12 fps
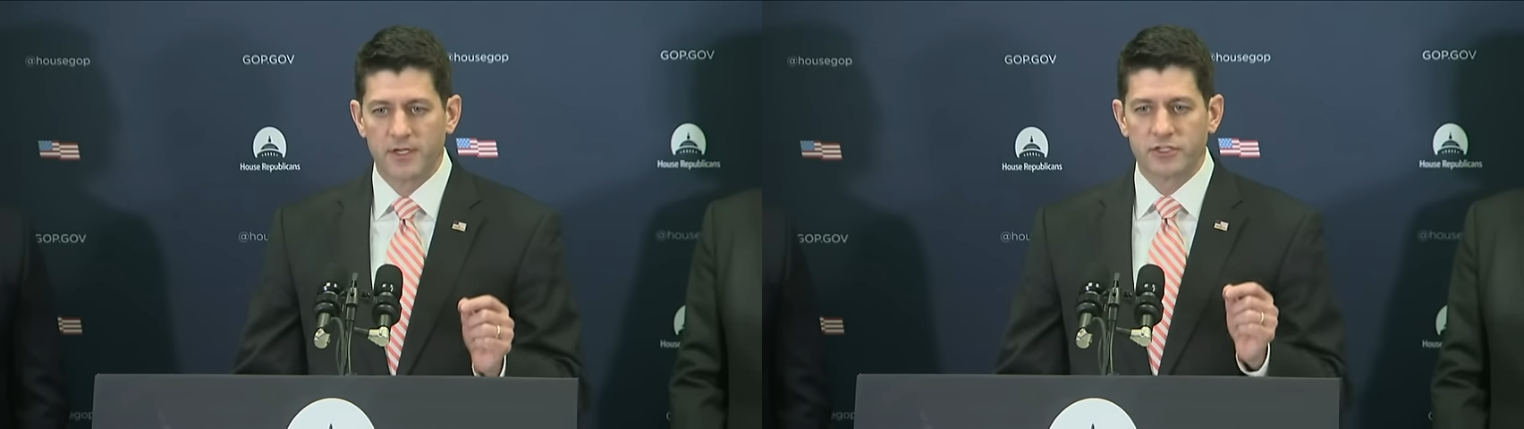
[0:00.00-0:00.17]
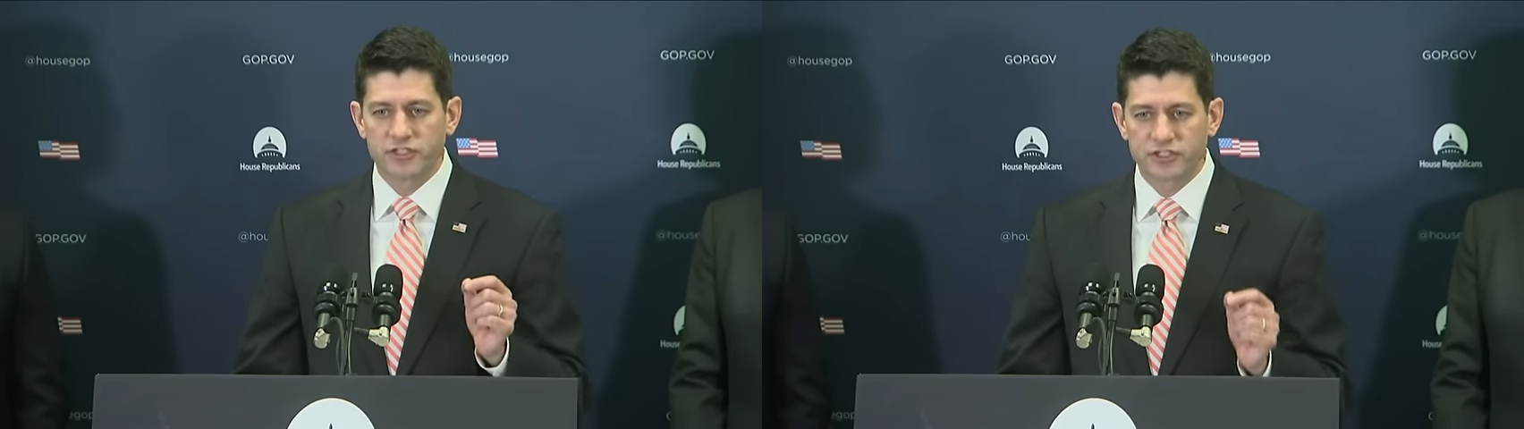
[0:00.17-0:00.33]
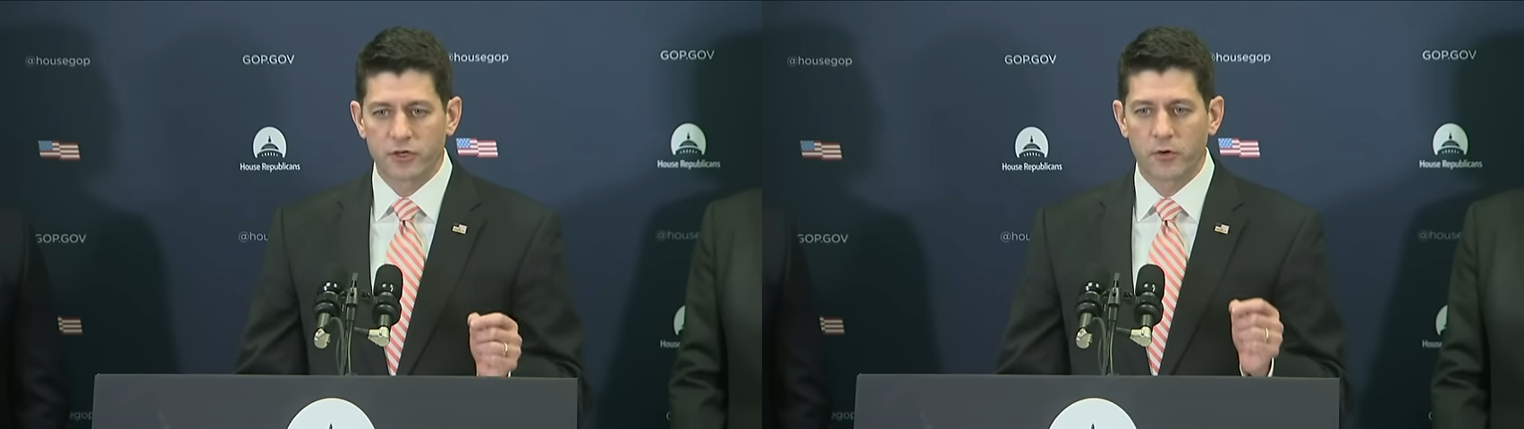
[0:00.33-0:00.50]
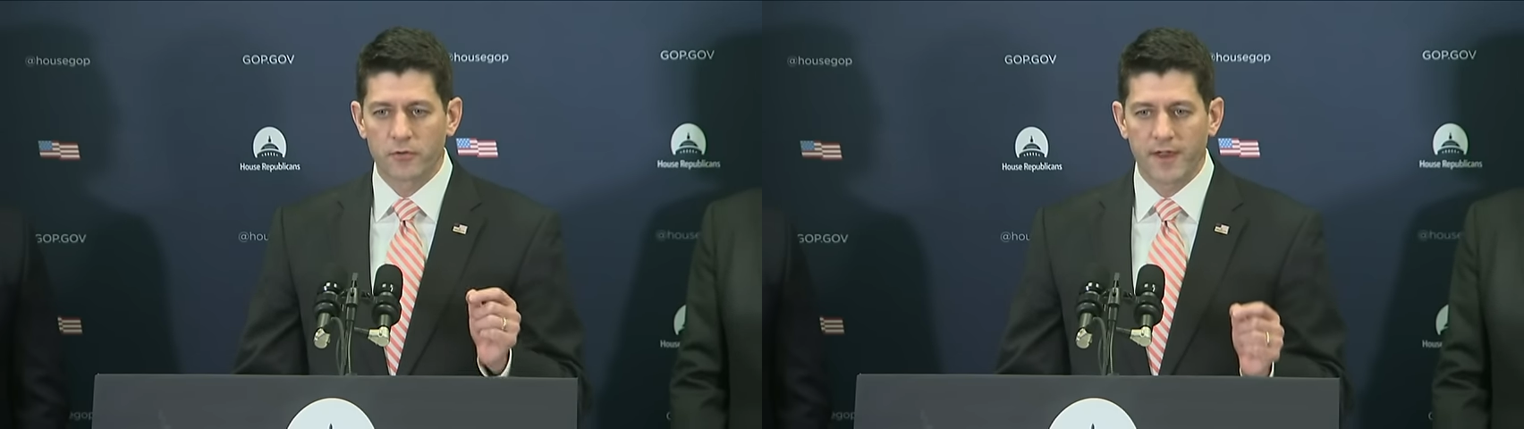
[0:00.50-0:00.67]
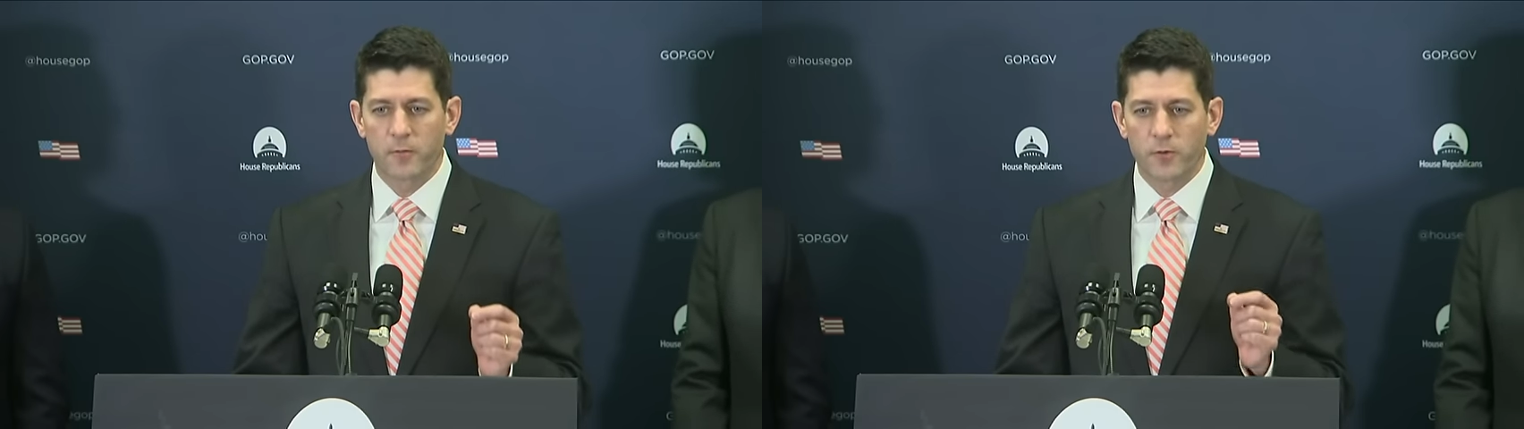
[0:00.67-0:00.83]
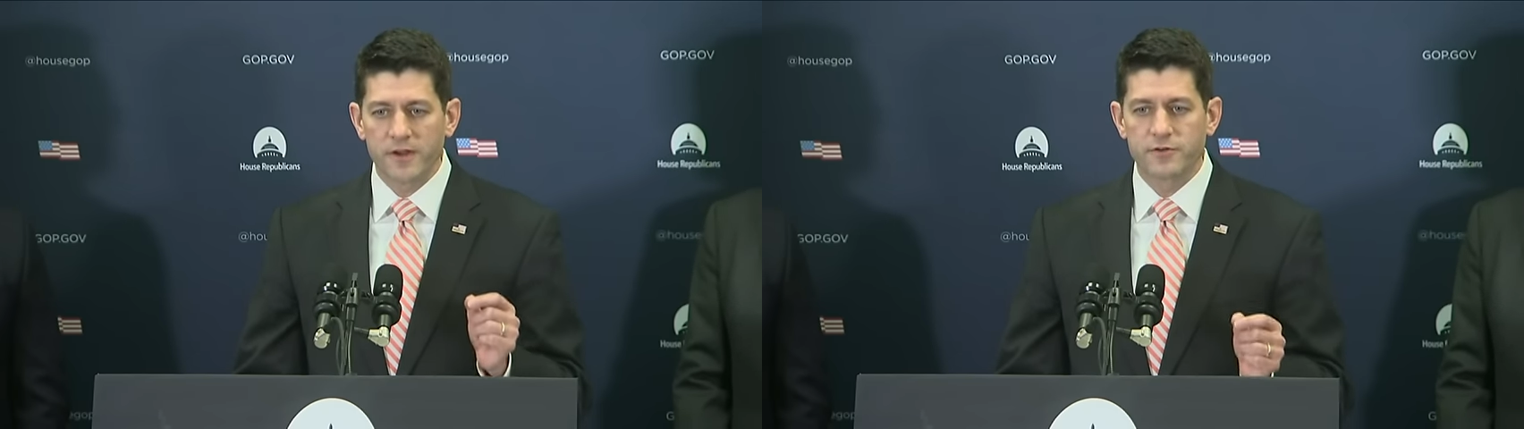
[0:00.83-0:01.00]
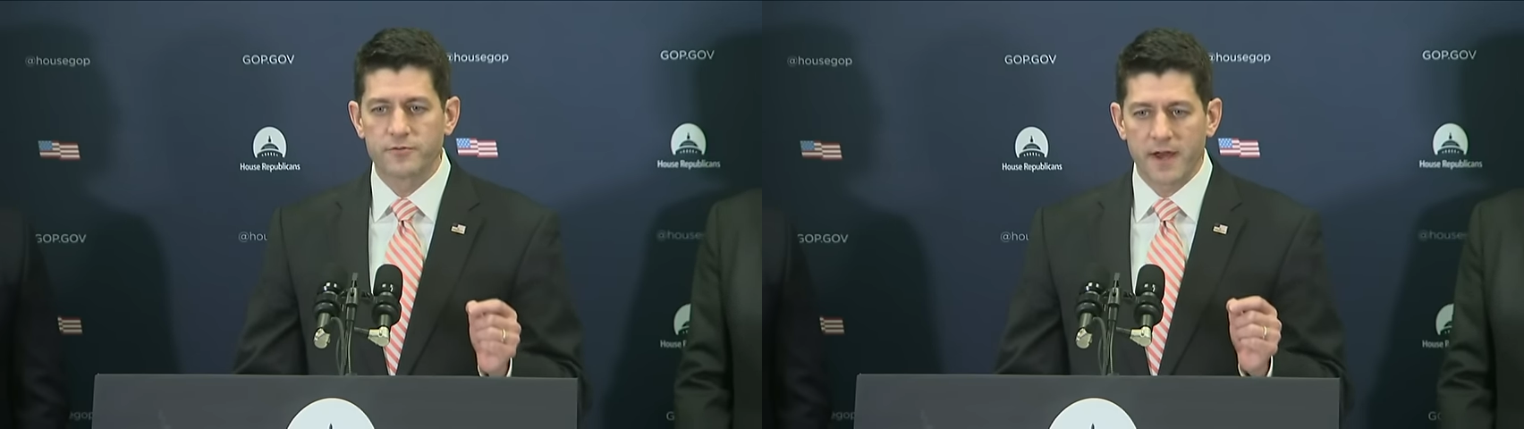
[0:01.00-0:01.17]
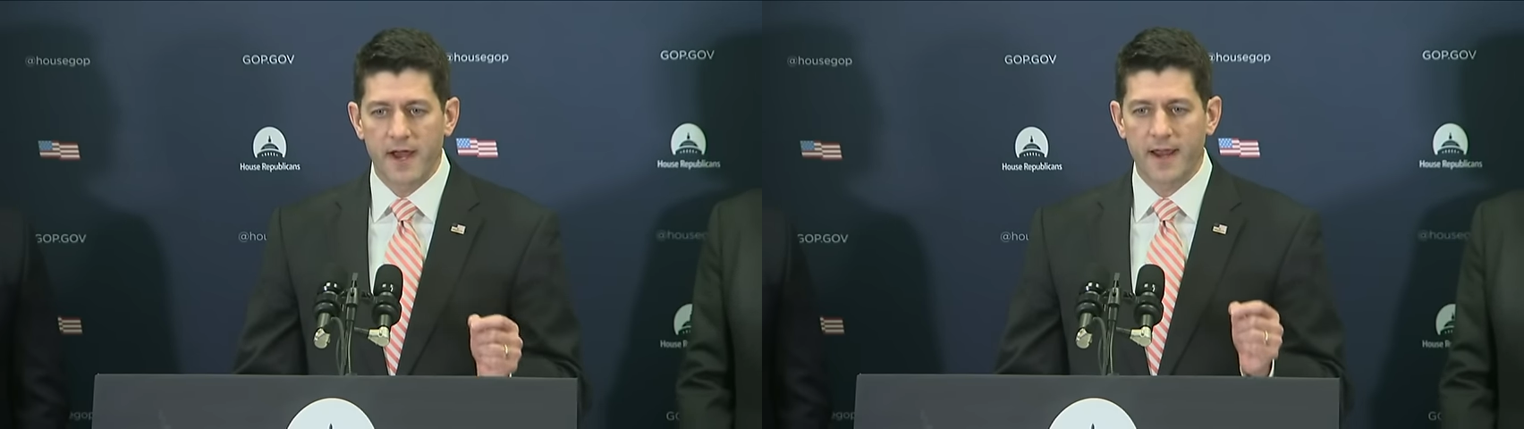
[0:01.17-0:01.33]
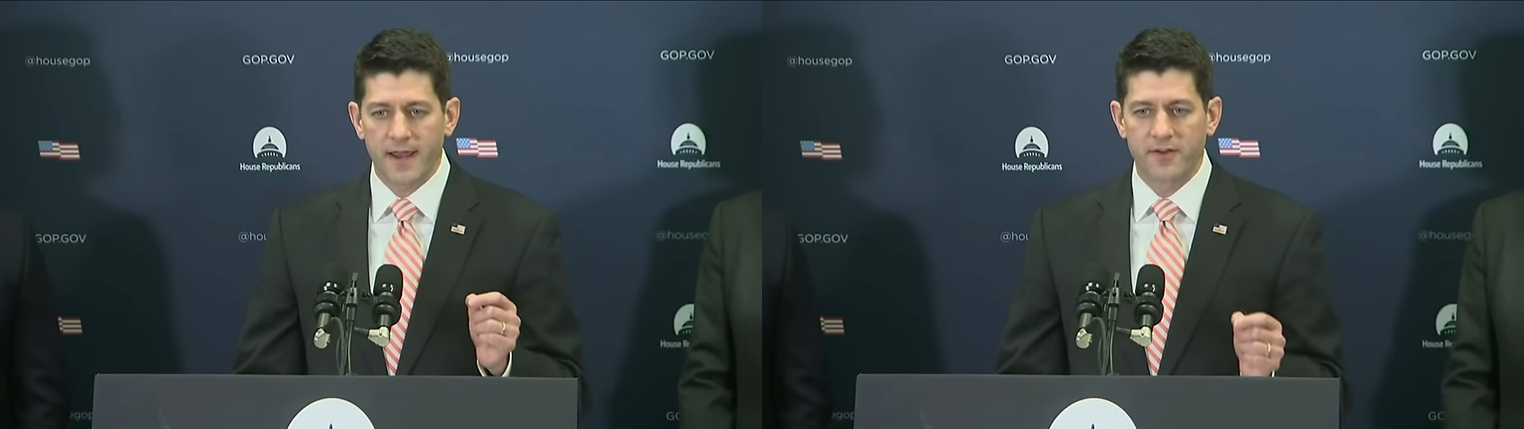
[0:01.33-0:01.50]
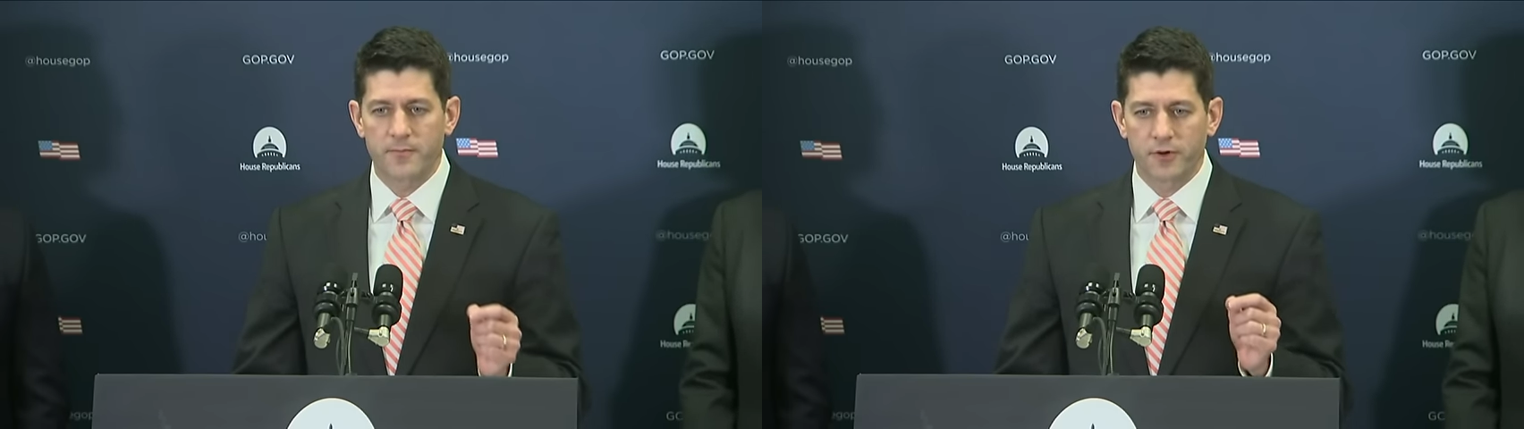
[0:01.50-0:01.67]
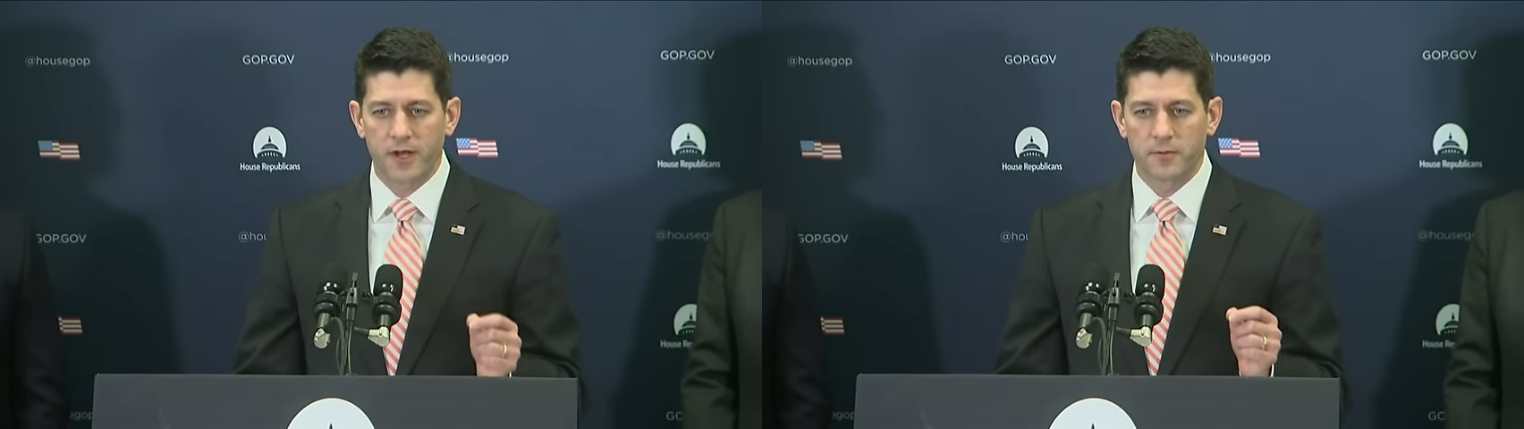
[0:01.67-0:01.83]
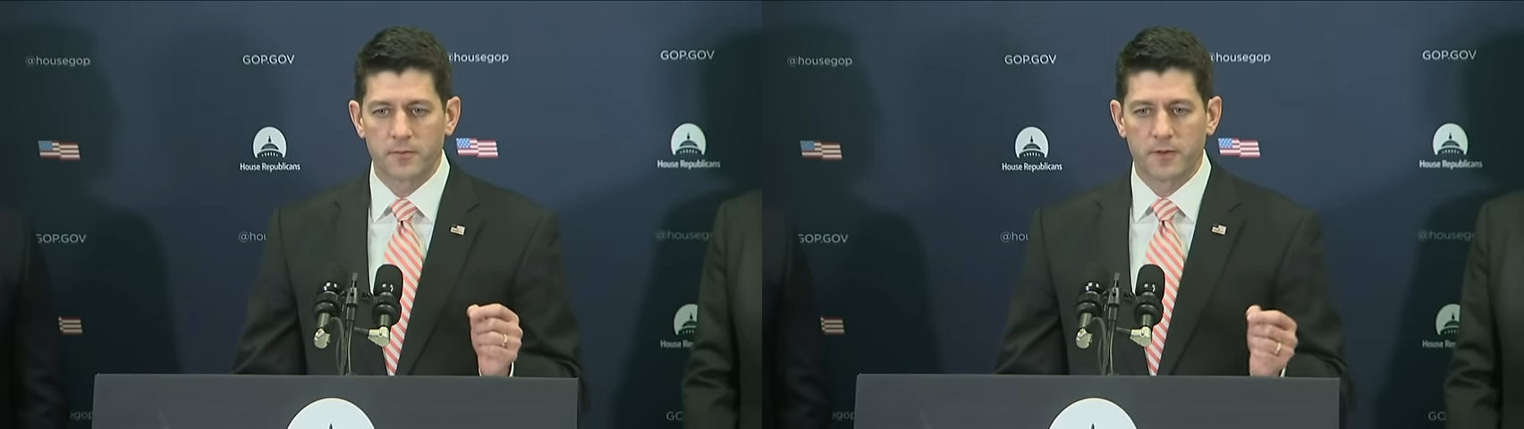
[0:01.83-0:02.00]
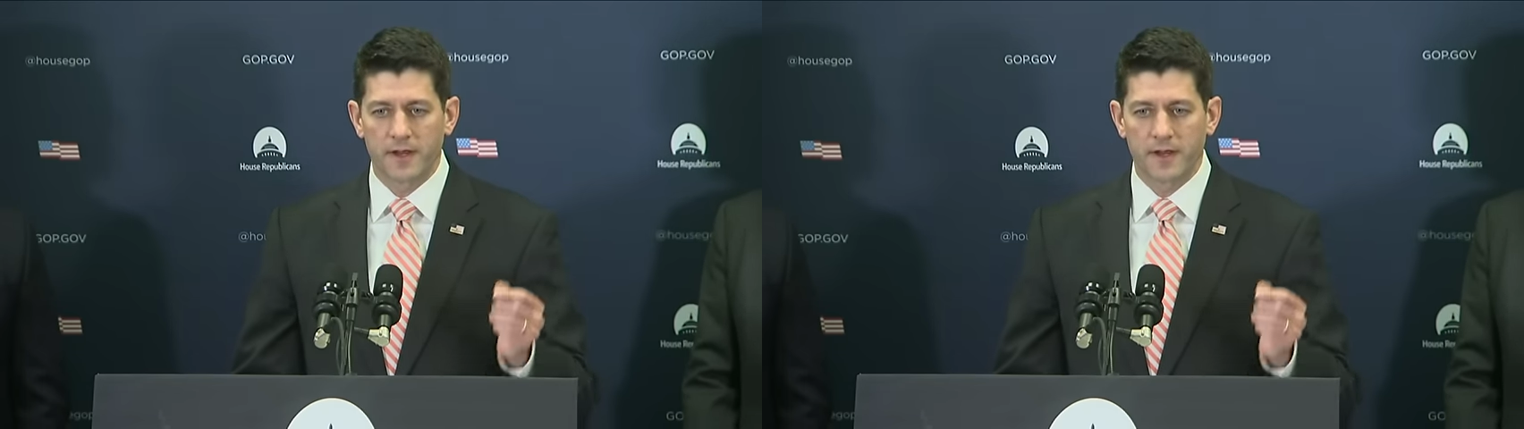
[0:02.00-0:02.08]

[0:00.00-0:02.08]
so that we do not have a problem